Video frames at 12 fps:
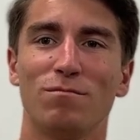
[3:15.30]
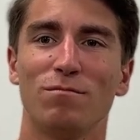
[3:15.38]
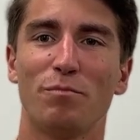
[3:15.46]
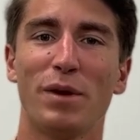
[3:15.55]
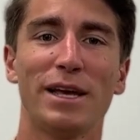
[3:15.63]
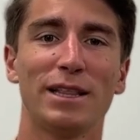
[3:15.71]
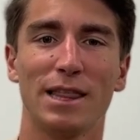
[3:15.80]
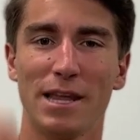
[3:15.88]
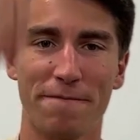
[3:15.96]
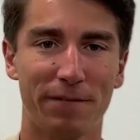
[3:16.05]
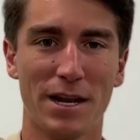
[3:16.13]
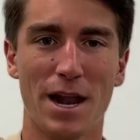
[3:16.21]
being
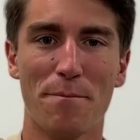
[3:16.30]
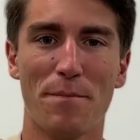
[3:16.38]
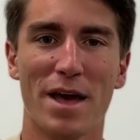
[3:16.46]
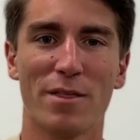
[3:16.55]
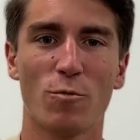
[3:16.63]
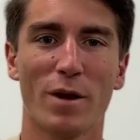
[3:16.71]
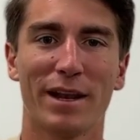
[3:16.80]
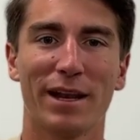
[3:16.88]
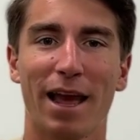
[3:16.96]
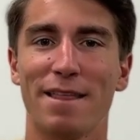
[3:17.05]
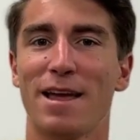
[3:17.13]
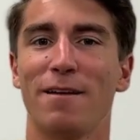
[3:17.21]
lifted up by the
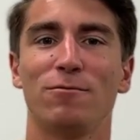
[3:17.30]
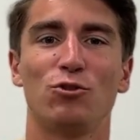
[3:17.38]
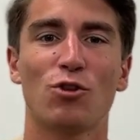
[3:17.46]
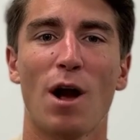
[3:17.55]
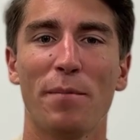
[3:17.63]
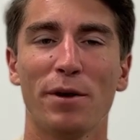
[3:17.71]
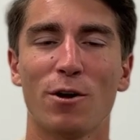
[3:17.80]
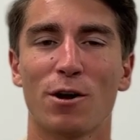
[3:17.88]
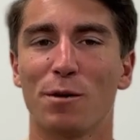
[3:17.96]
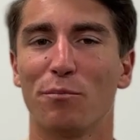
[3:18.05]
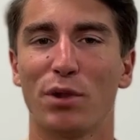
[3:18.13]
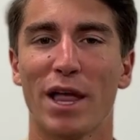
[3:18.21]
wind and then dropping on
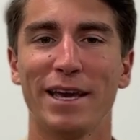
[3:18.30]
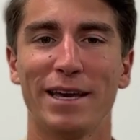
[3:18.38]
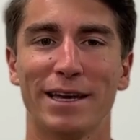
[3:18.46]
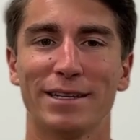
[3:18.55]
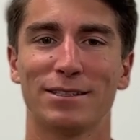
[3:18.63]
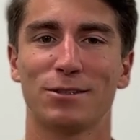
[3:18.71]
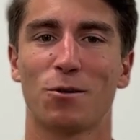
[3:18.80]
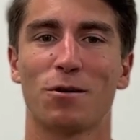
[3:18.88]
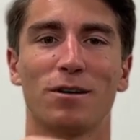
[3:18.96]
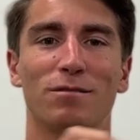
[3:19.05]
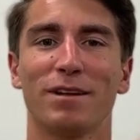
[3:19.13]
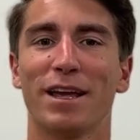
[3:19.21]
our blankets
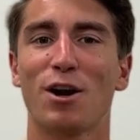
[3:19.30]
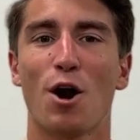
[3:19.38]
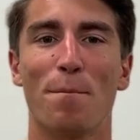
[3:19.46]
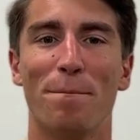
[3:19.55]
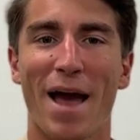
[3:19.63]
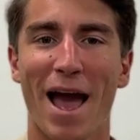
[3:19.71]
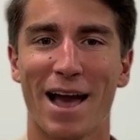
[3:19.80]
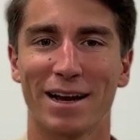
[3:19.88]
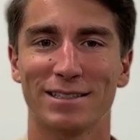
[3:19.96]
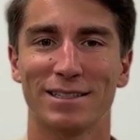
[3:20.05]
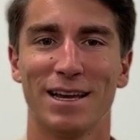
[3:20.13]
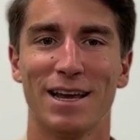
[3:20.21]
or in our
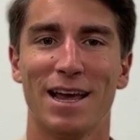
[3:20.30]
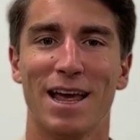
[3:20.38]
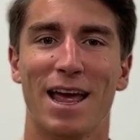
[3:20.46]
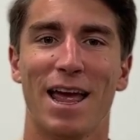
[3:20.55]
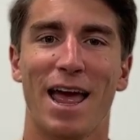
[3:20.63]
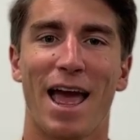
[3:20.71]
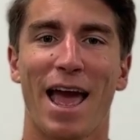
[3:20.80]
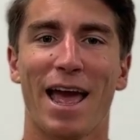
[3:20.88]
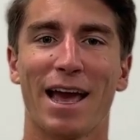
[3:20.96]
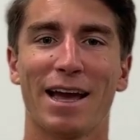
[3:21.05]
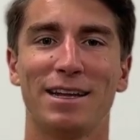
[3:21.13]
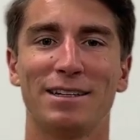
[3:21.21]
bags.
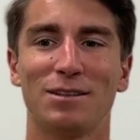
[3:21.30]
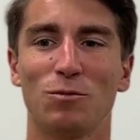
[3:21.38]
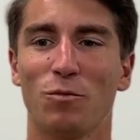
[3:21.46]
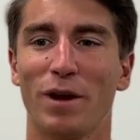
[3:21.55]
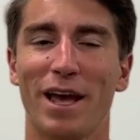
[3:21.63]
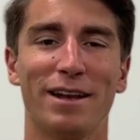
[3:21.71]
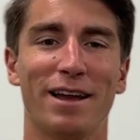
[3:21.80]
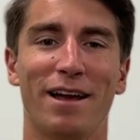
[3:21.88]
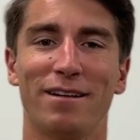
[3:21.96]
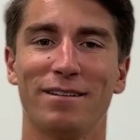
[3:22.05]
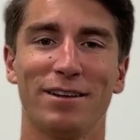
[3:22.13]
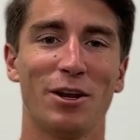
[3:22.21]
And we had
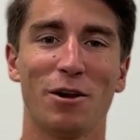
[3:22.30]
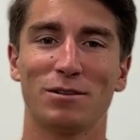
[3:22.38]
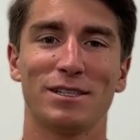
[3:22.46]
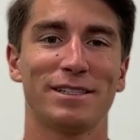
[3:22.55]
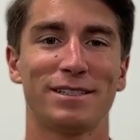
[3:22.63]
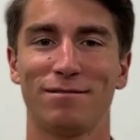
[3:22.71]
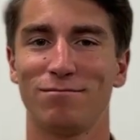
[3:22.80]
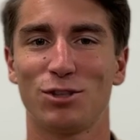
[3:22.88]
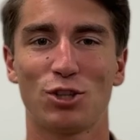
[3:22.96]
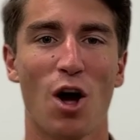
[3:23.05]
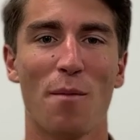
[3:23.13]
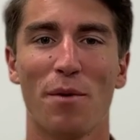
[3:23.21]
to, you know,
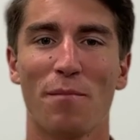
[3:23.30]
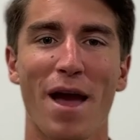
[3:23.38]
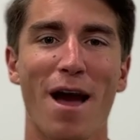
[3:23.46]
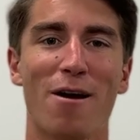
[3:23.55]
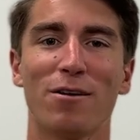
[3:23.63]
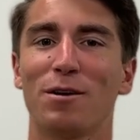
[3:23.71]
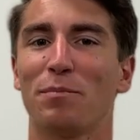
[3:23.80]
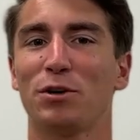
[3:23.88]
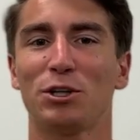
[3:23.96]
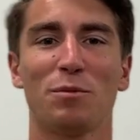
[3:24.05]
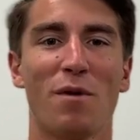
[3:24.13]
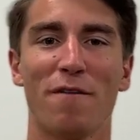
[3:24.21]
stomp them out or
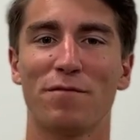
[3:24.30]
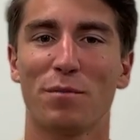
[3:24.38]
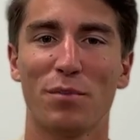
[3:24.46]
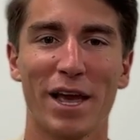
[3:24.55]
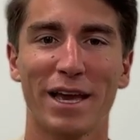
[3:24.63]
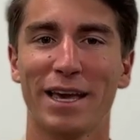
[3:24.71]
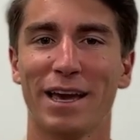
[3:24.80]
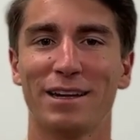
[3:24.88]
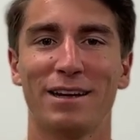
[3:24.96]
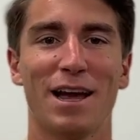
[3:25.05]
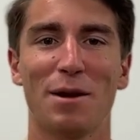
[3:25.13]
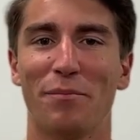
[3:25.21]
push them off the
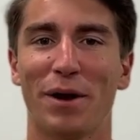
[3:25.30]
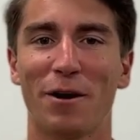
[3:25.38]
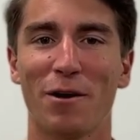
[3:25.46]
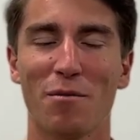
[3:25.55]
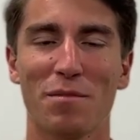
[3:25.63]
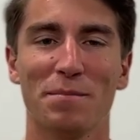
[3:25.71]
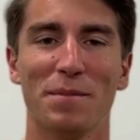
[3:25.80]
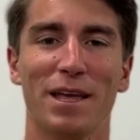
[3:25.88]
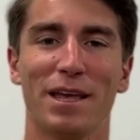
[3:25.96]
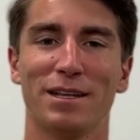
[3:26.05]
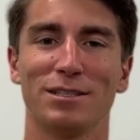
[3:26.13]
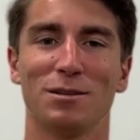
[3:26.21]
blanket, kind of bury them
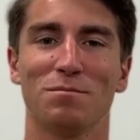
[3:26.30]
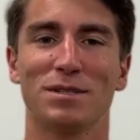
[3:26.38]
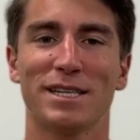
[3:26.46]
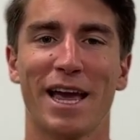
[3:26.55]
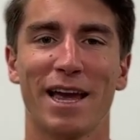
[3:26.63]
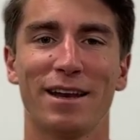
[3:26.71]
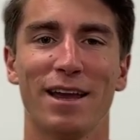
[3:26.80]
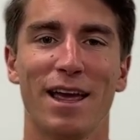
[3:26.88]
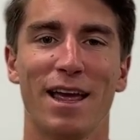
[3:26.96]
in some sand.